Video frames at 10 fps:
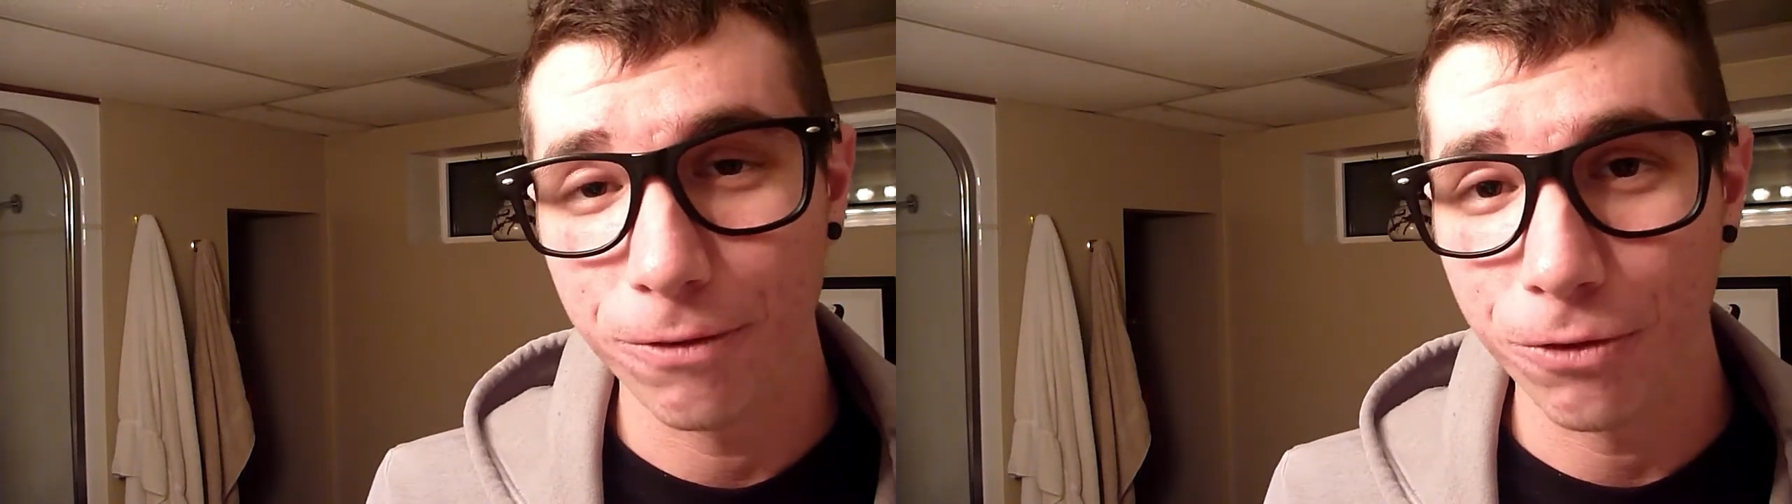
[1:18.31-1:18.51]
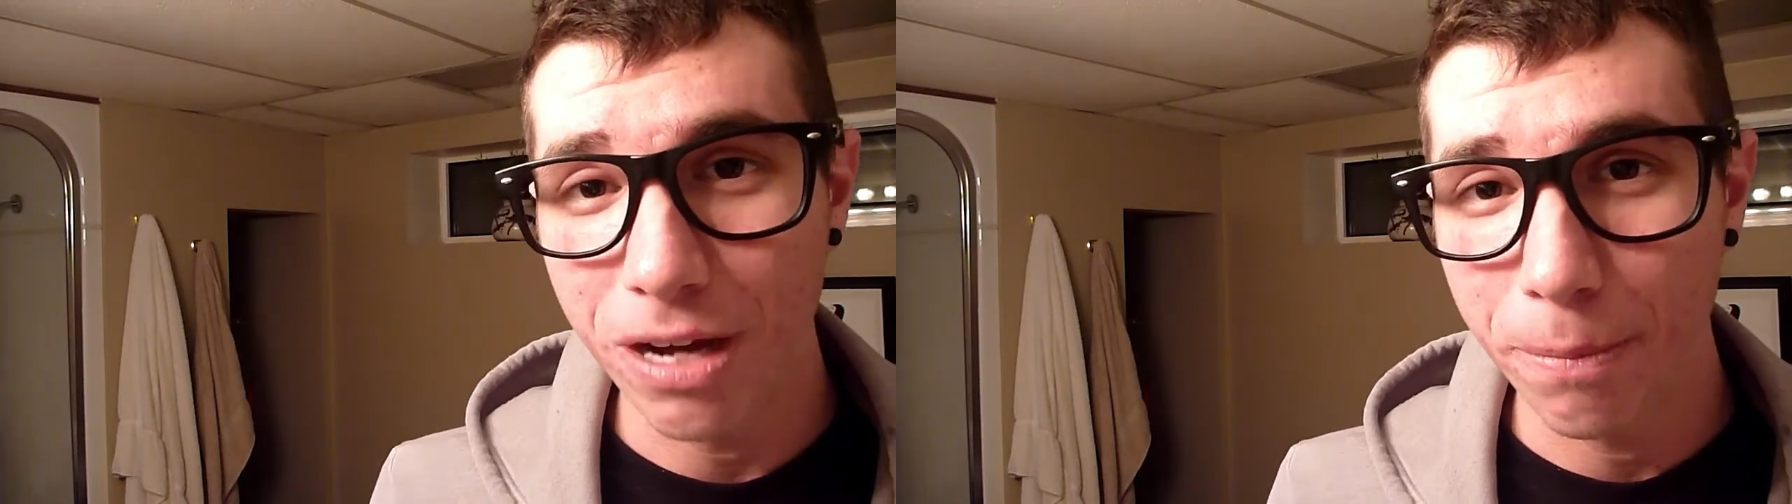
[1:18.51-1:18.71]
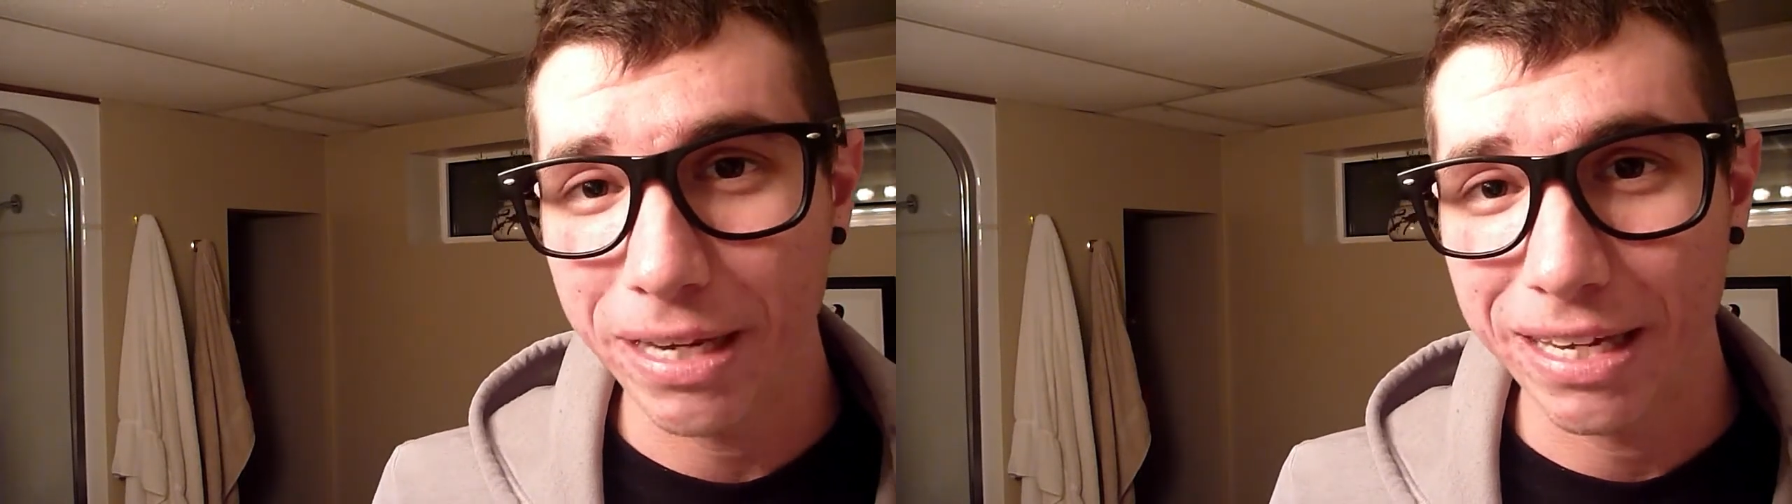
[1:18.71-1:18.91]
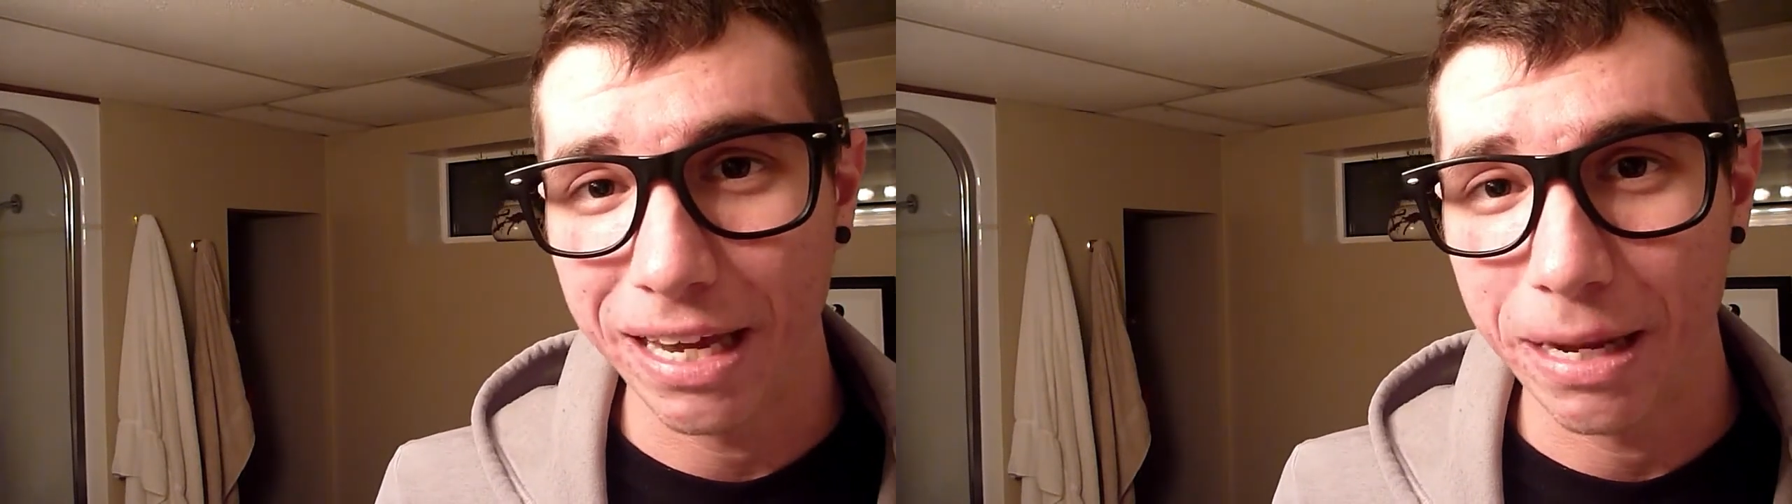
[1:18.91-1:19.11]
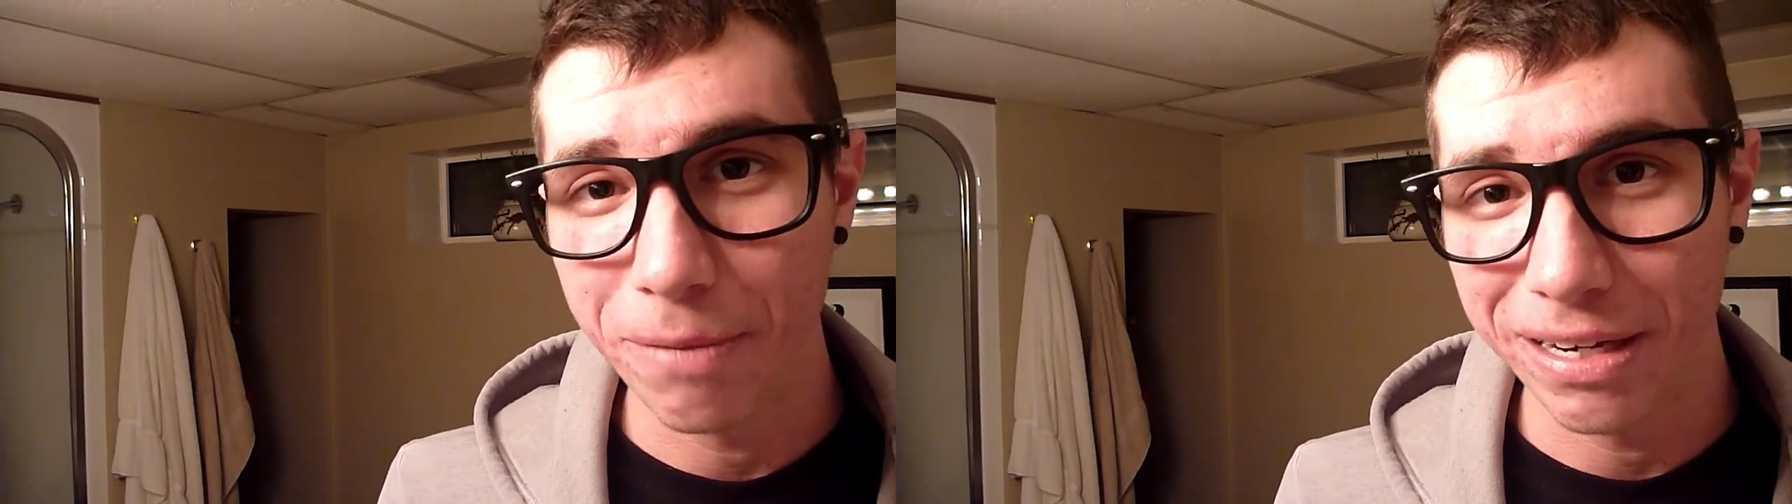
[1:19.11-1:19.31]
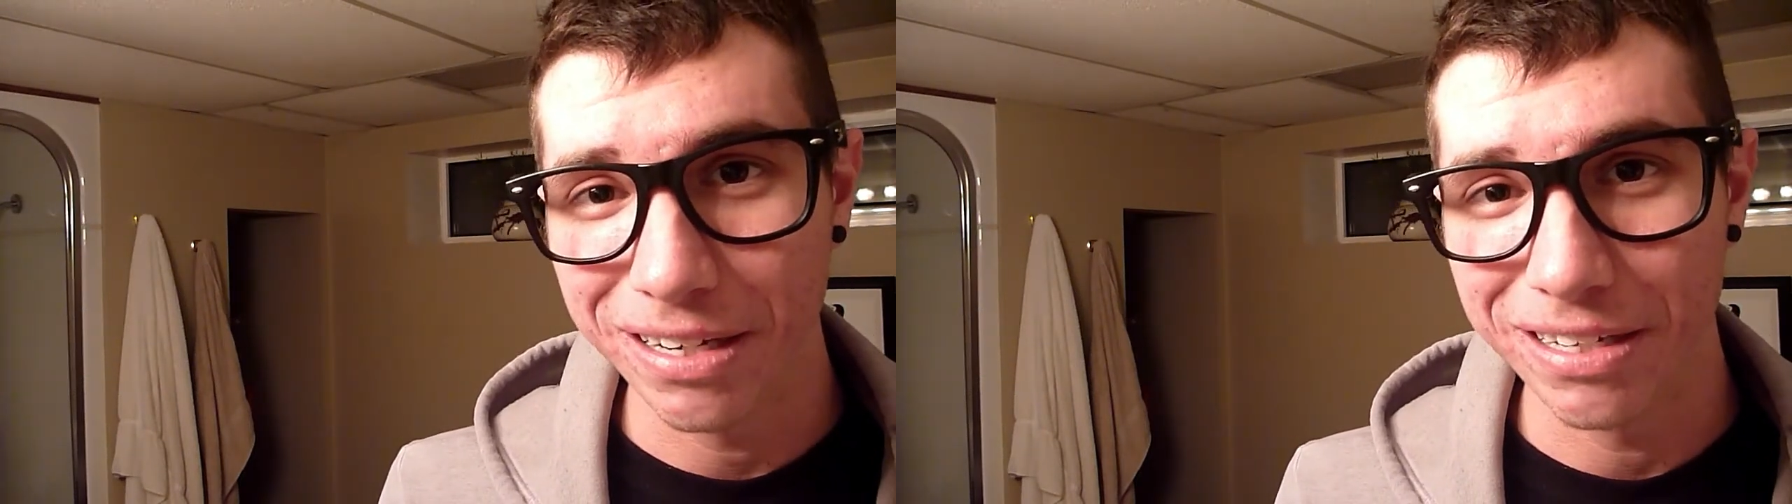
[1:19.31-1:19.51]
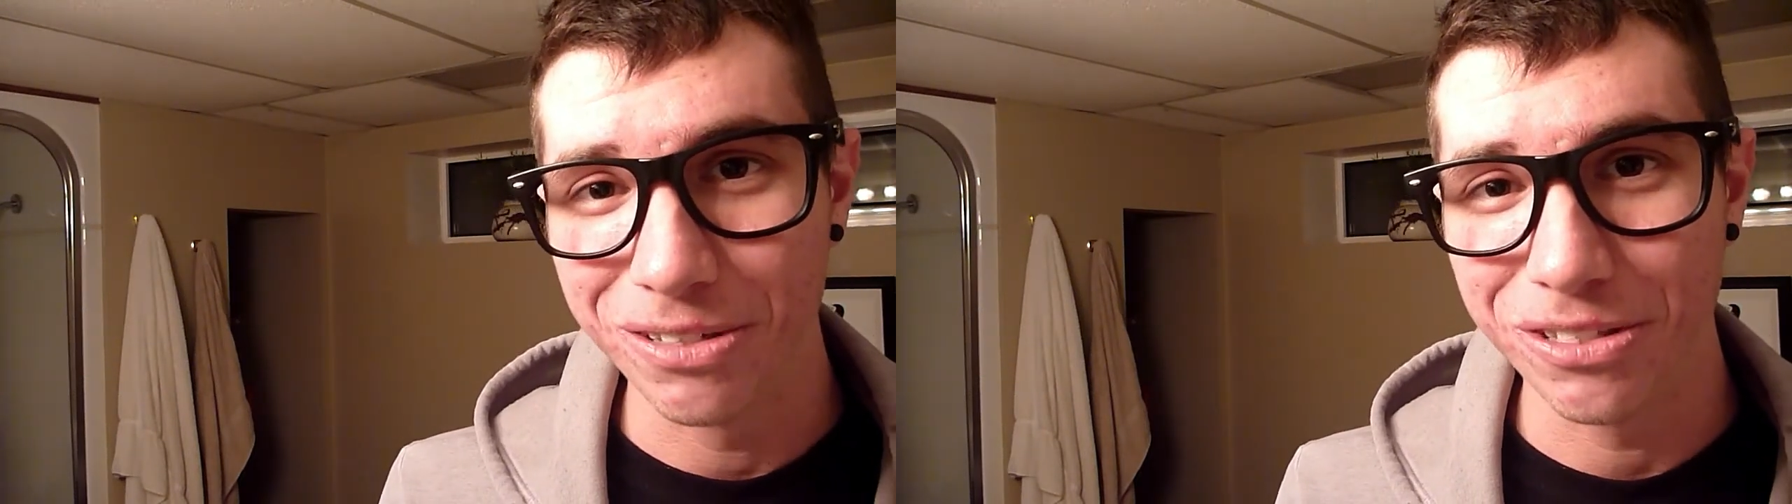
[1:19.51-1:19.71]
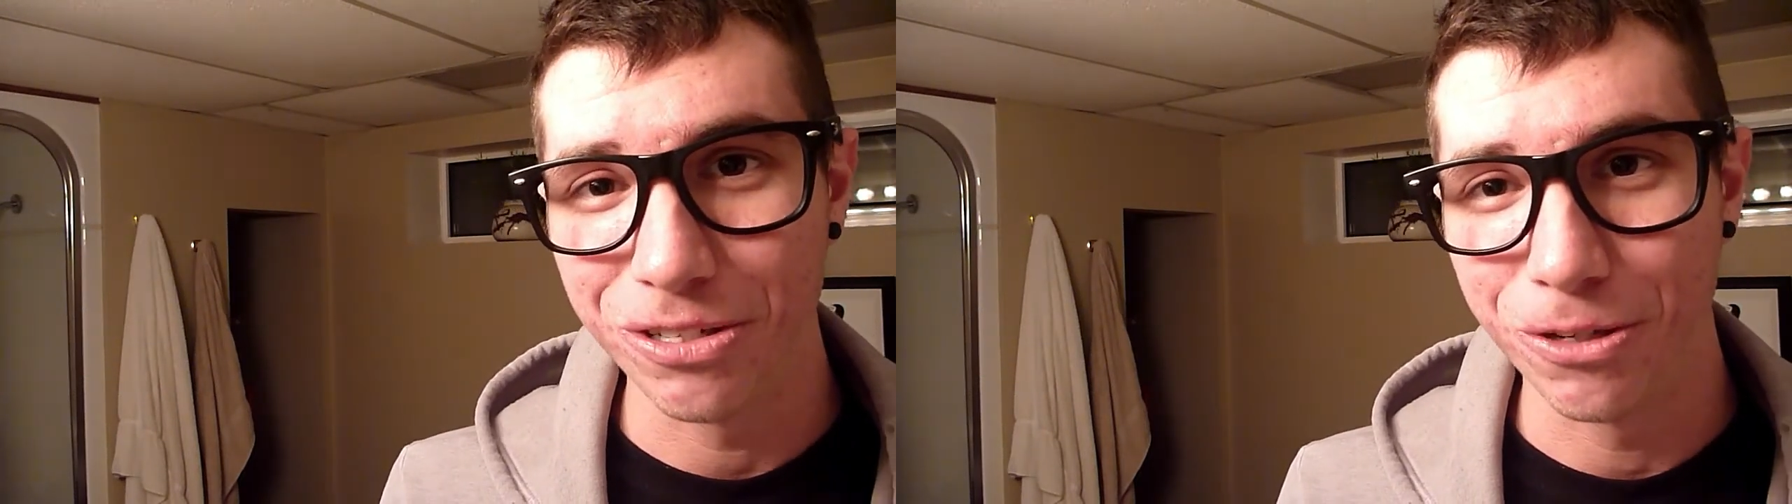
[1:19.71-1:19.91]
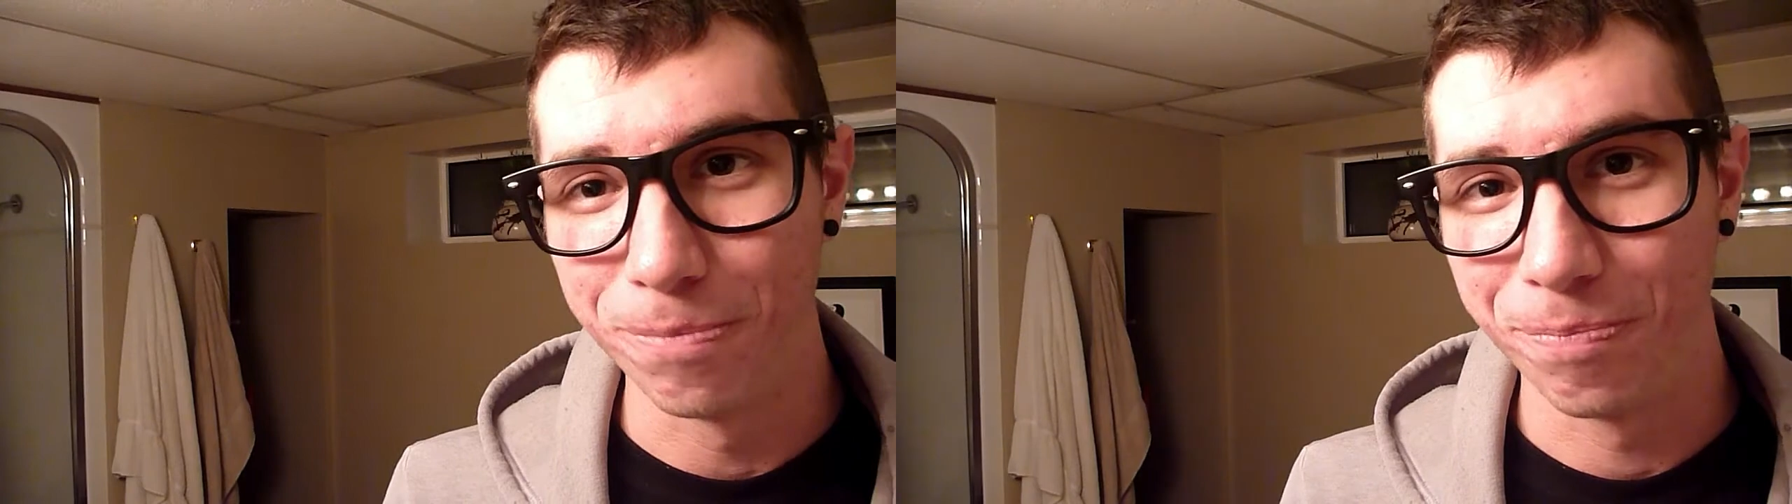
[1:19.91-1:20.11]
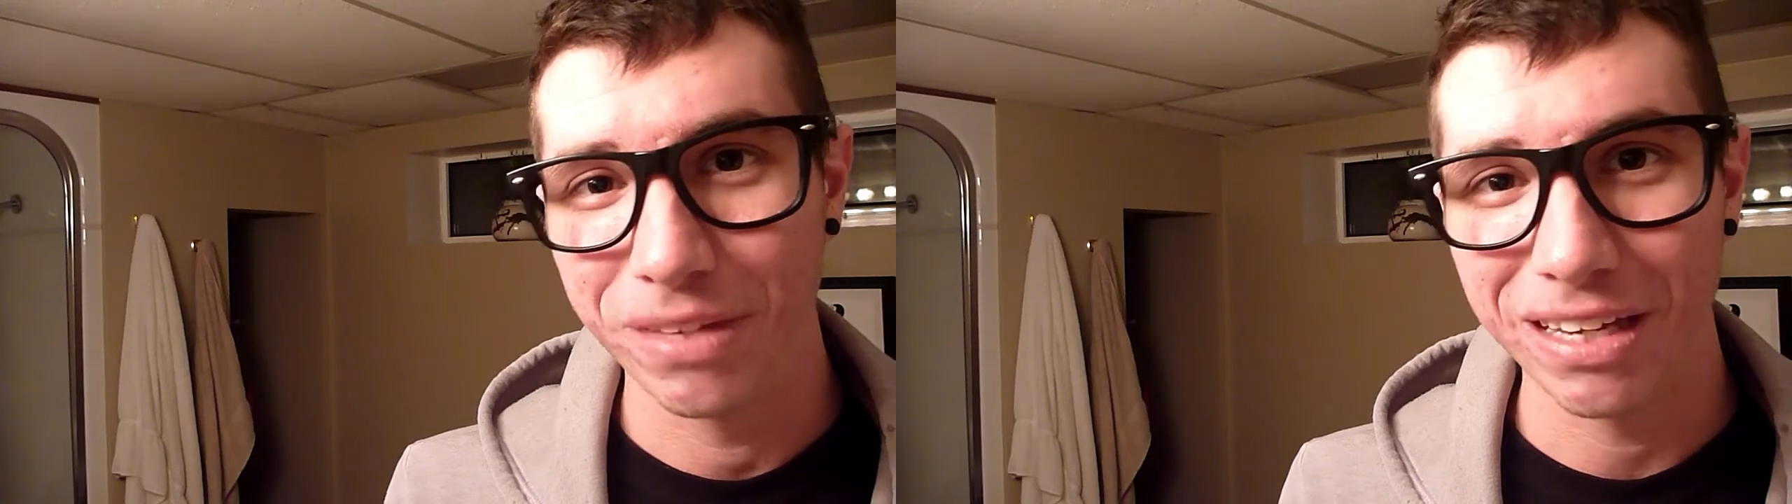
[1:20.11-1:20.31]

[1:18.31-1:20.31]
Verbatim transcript: and if you're not making any money on YouTube,